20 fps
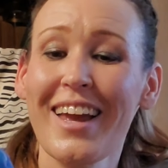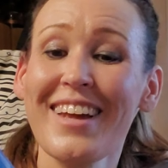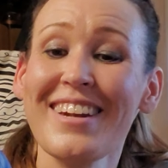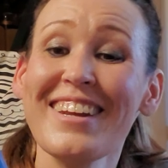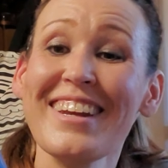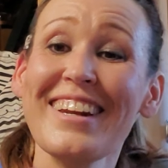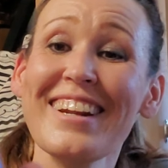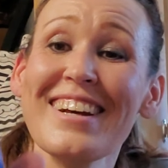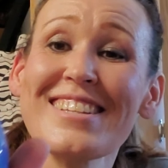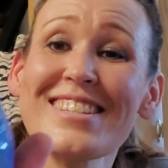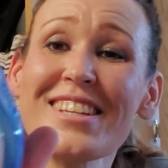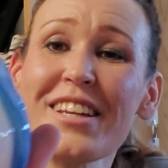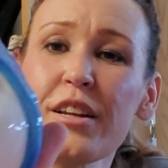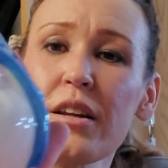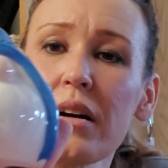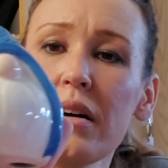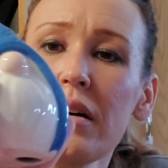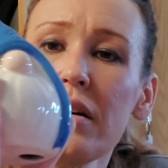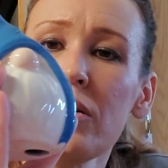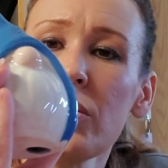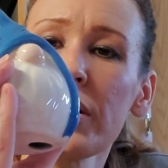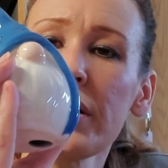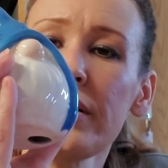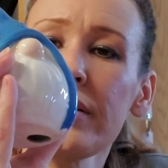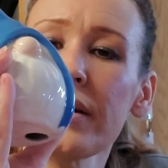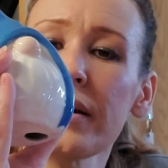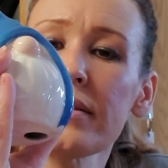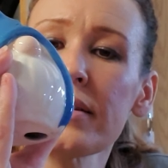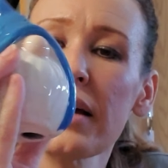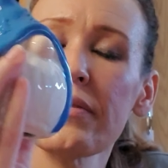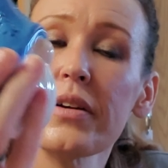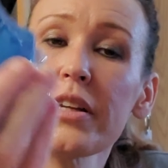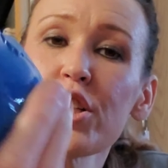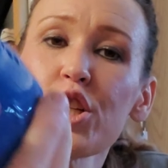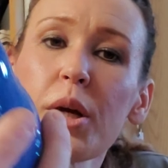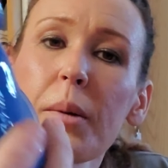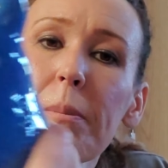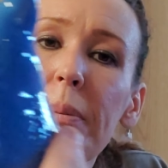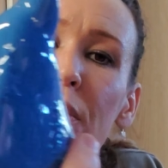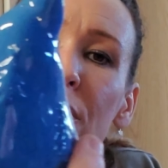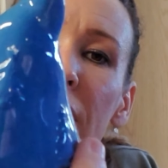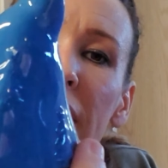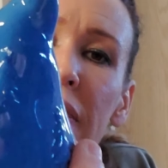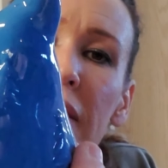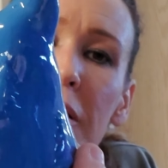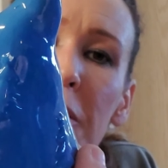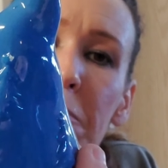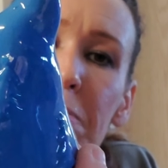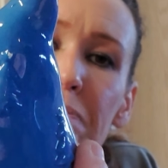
one and he doesn't, oh, he does have a chip right there.